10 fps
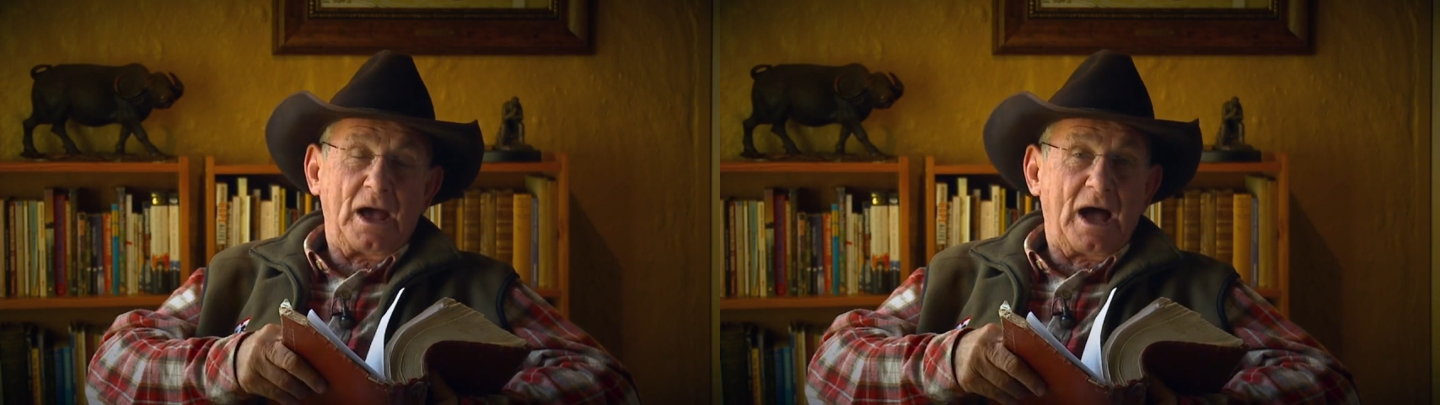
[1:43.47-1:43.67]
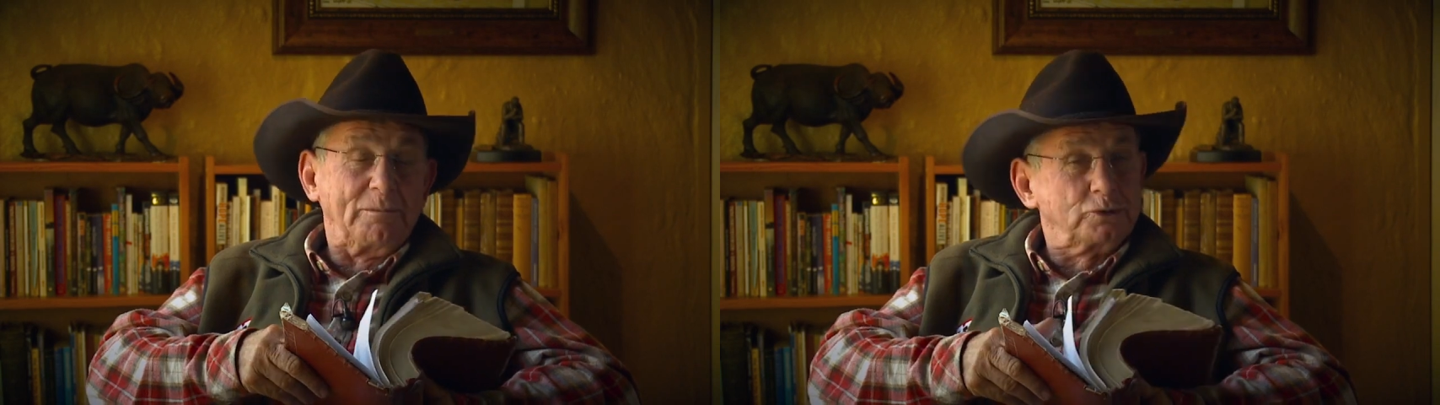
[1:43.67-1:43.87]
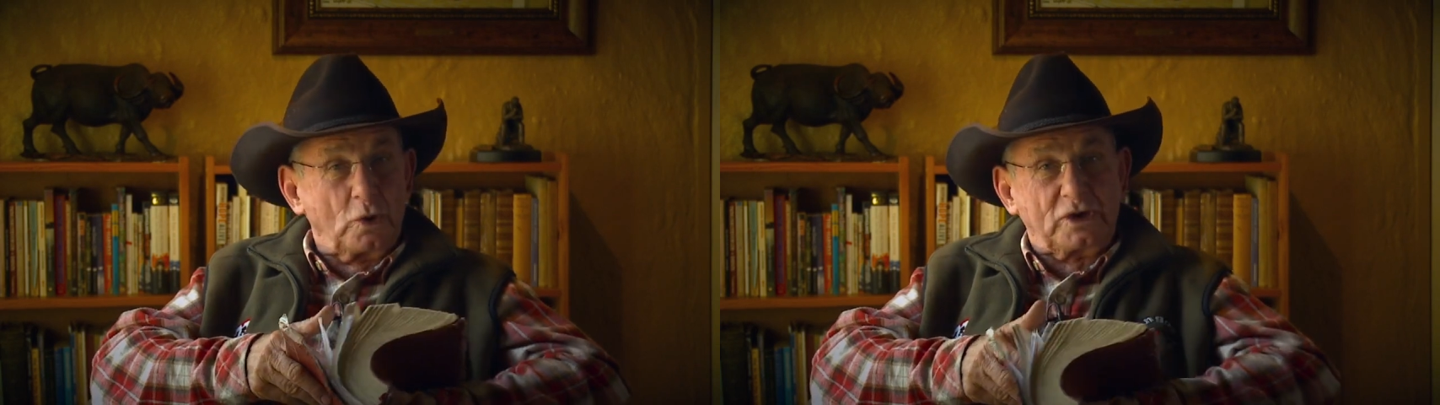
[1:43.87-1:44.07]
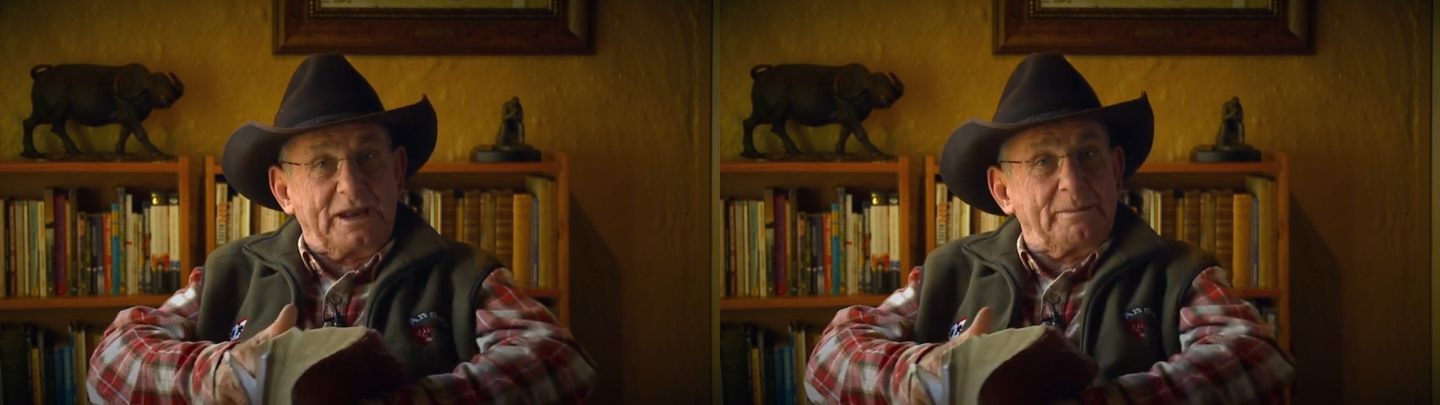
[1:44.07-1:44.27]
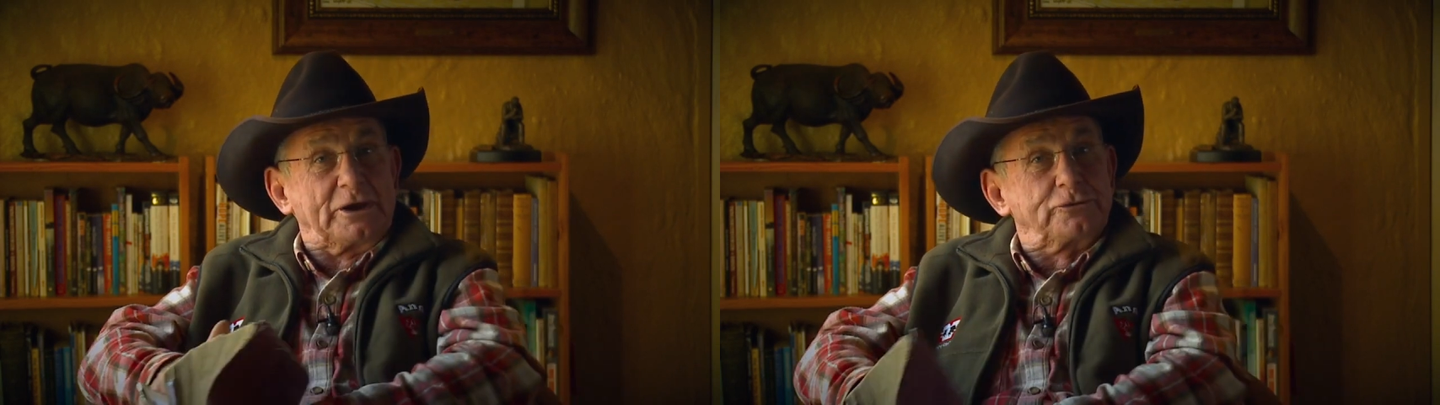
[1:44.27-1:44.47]
I'm talking
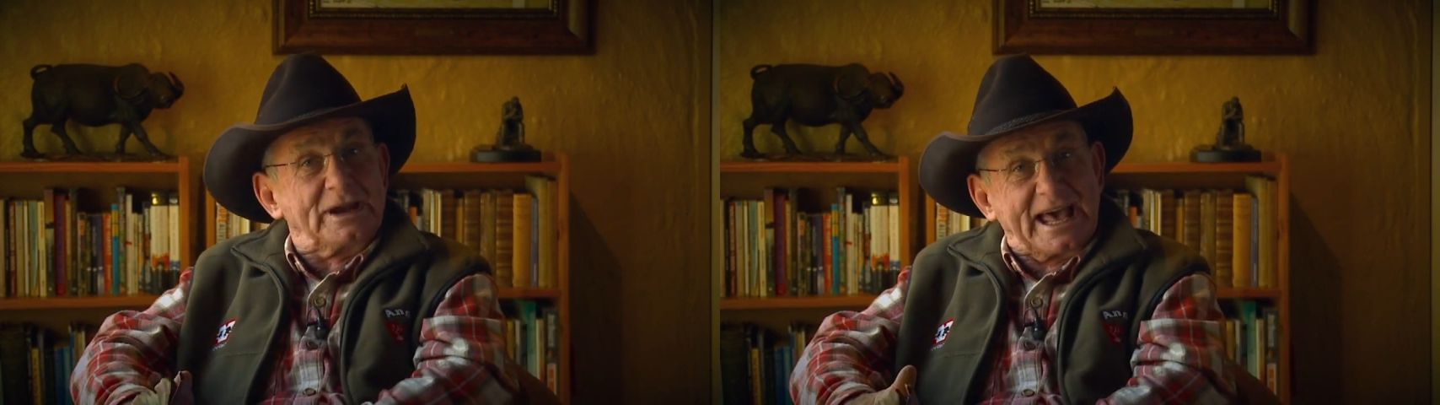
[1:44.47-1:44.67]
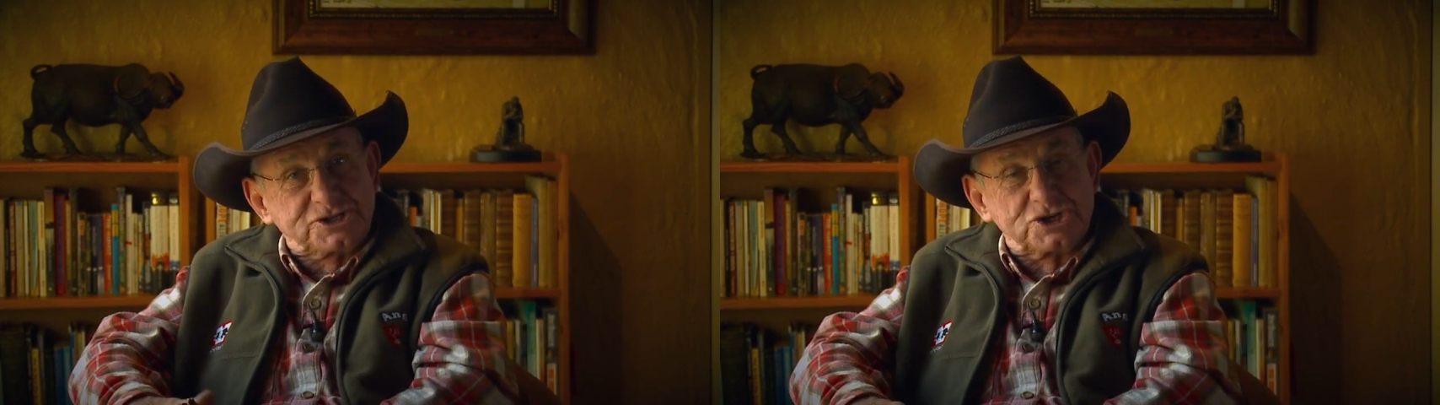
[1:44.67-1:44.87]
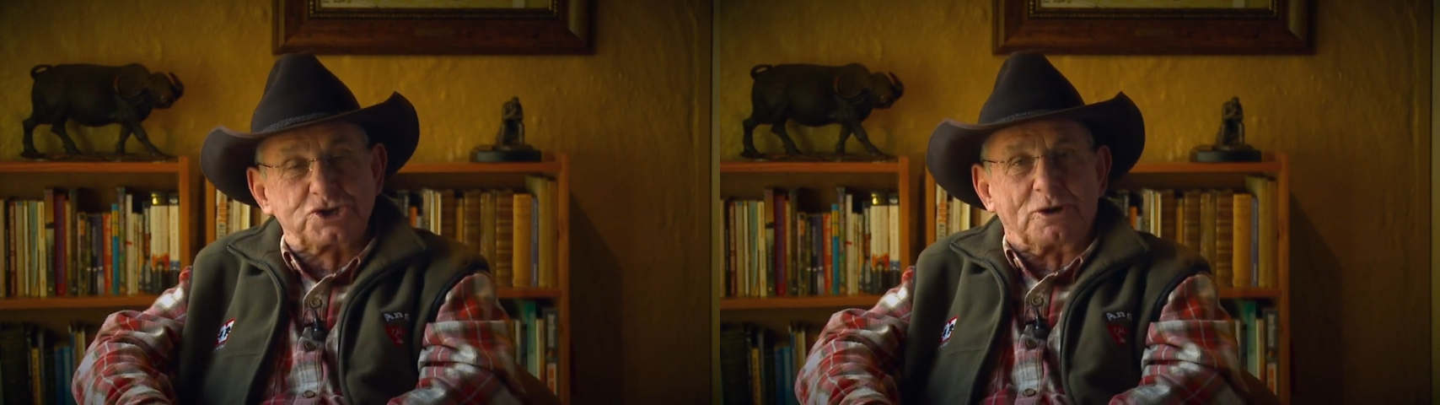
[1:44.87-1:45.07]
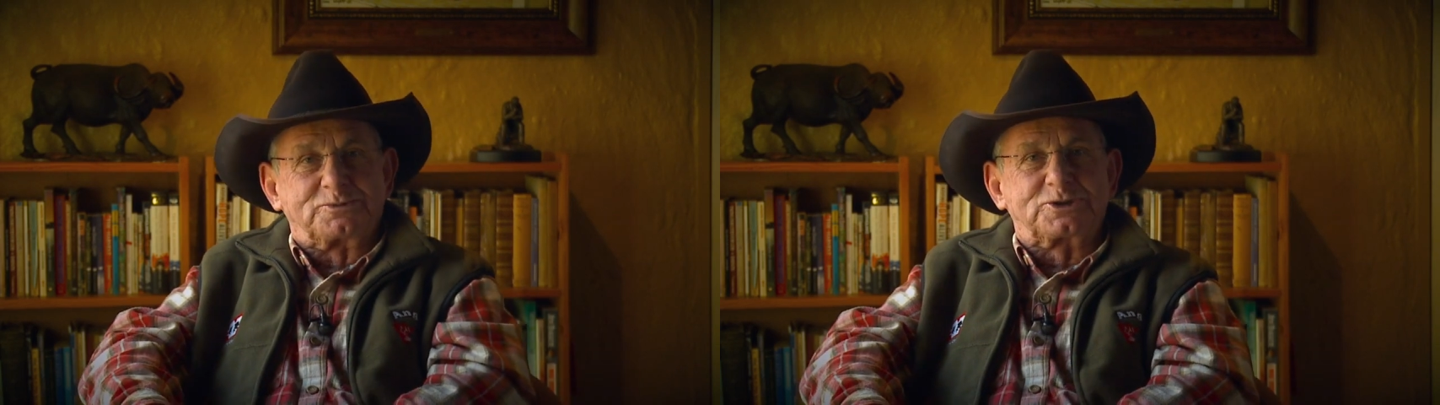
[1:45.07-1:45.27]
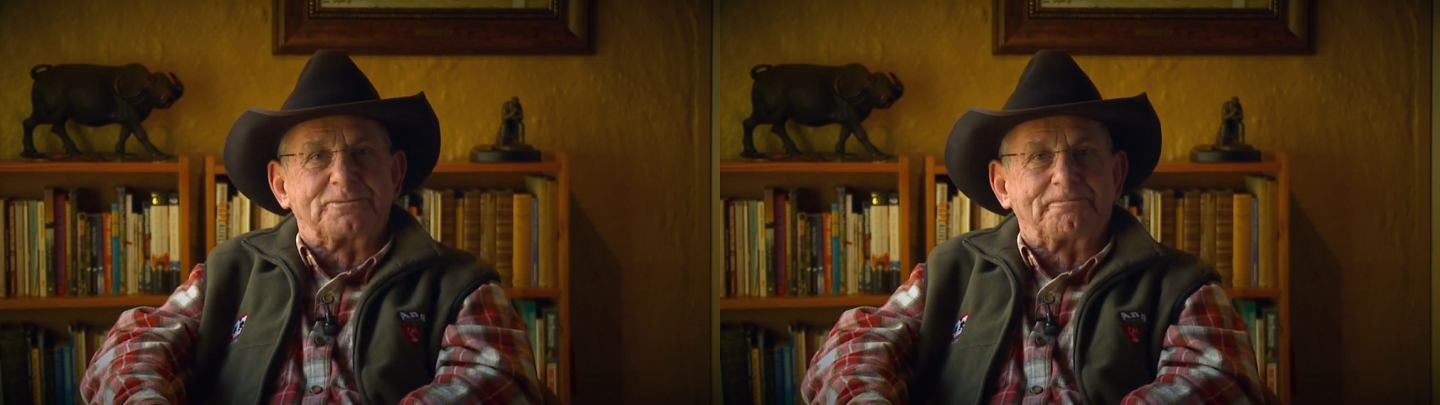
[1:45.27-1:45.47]
about
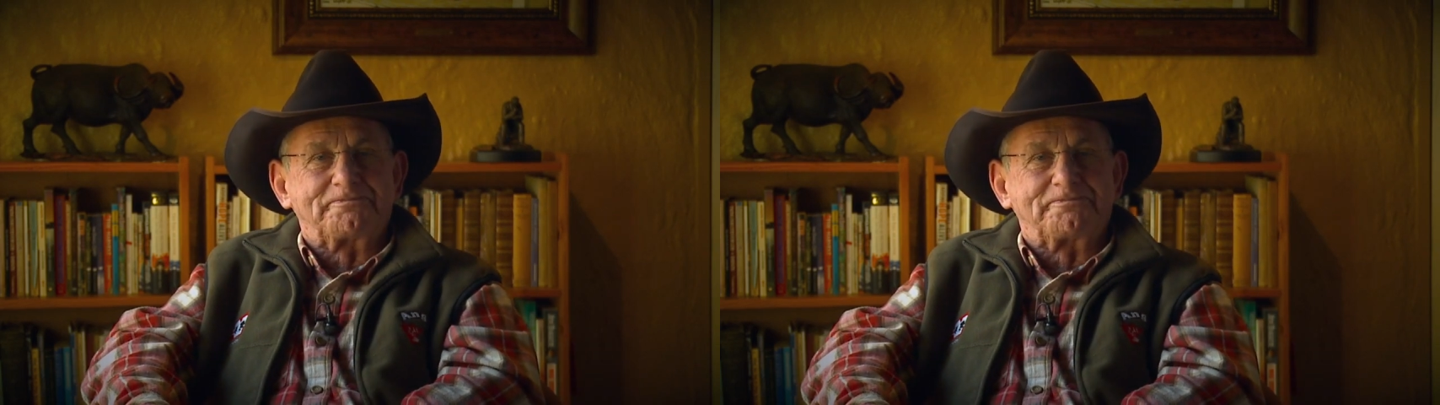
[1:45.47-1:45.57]
relationships.